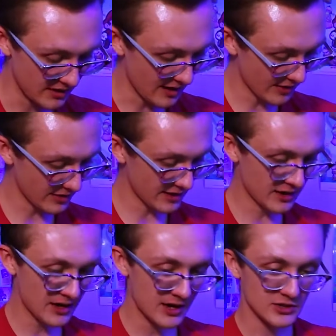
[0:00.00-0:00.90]
nothing
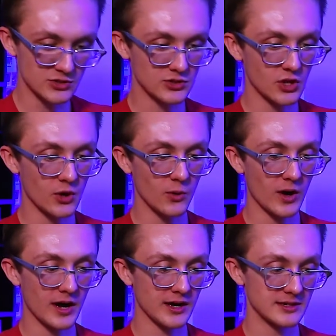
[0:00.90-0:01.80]

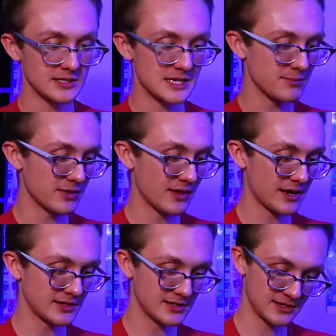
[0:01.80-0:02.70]
so deep
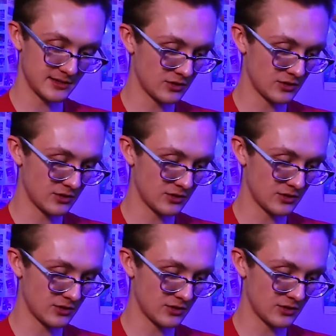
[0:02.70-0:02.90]
that,